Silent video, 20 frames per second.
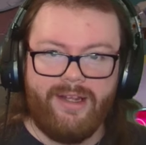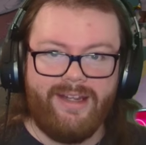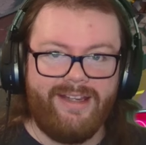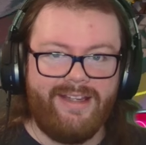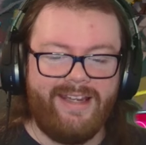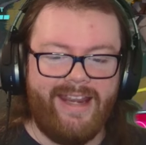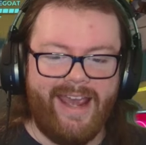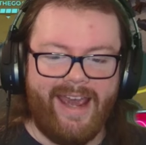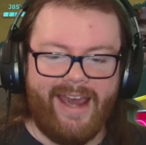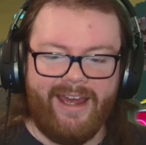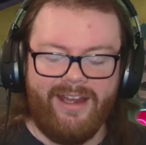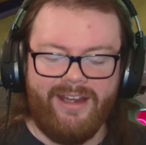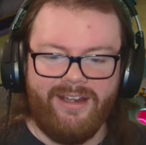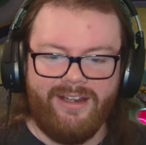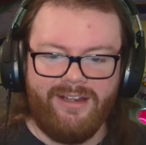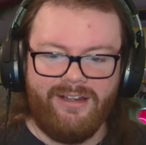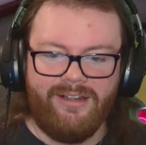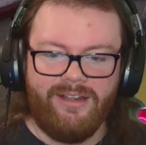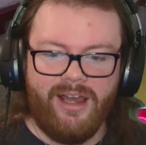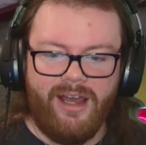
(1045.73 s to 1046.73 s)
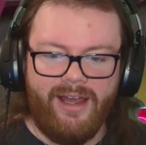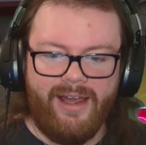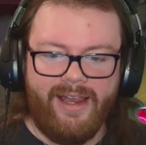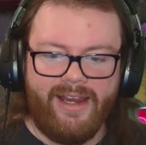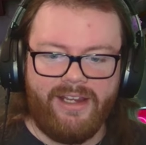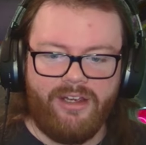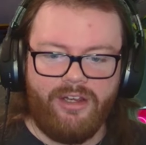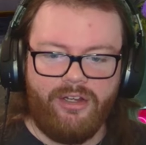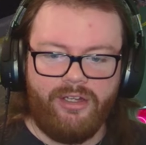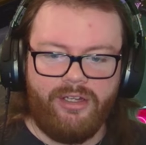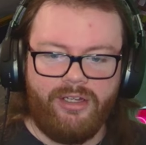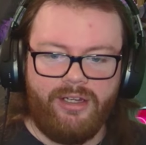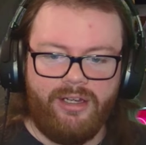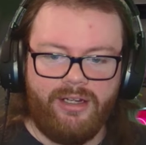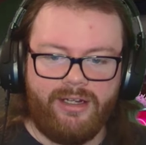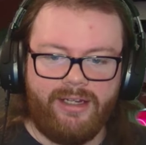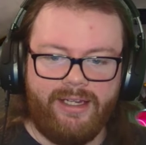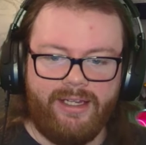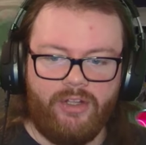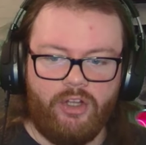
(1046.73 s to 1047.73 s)
Yeah, nigh
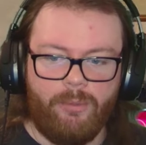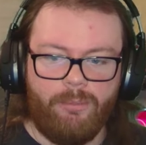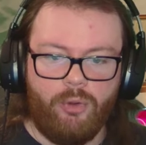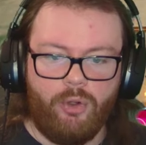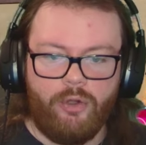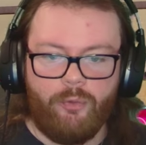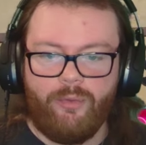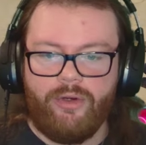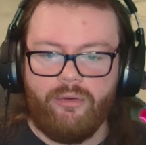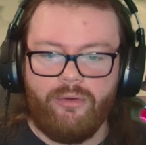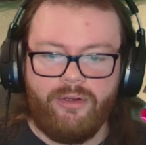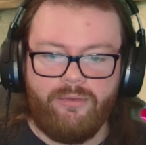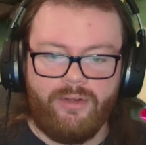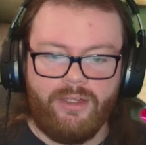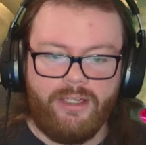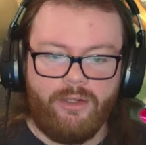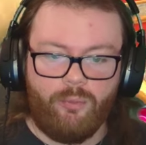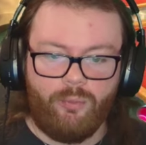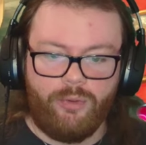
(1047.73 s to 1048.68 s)
unkillable. And we don't even need